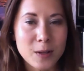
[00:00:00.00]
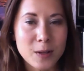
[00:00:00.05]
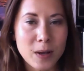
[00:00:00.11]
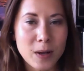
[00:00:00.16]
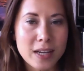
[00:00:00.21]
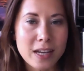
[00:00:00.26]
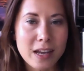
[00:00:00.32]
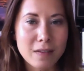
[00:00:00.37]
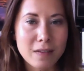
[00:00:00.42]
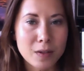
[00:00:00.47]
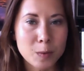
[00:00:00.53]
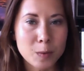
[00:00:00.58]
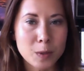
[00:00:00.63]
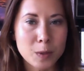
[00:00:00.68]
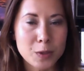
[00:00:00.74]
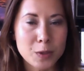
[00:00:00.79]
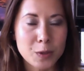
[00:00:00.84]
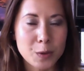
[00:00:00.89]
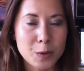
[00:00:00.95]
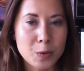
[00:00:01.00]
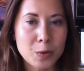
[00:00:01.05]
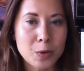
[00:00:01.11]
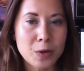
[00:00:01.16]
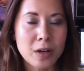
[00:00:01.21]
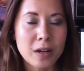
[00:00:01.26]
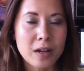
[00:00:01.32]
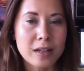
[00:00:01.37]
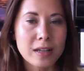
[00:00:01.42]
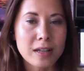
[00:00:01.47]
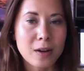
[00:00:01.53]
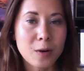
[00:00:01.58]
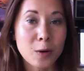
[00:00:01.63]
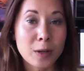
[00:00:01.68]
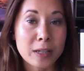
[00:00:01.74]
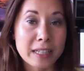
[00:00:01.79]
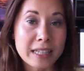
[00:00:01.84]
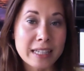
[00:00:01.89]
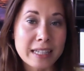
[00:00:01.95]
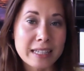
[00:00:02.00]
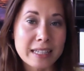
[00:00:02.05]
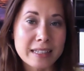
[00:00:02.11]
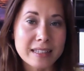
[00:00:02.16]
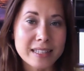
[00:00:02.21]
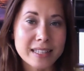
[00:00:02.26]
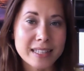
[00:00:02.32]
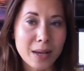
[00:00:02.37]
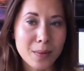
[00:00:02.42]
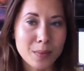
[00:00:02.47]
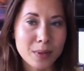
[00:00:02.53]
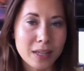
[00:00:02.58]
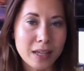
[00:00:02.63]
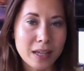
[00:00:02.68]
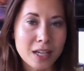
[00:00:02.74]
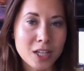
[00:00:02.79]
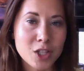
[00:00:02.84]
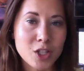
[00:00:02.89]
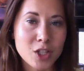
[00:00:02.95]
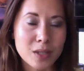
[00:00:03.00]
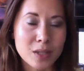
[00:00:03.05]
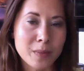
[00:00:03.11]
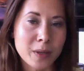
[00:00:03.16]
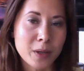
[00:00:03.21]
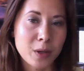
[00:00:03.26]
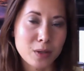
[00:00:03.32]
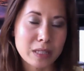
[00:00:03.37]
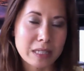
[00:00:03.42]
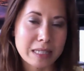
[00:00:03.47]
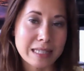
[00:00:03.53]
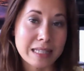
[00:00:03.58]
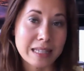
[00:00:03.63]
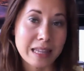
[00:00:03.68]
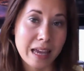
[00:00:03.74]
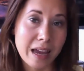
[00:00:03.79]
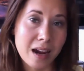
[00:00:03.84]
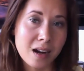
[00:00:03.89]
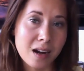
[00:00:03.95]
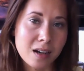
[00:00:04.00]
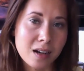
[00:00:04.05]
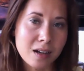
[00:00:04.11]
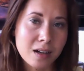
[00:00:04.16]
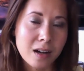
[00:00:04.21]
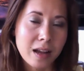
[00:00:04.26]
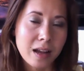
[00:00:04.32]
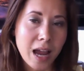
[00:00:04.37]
So I never would do or eat something just because it's there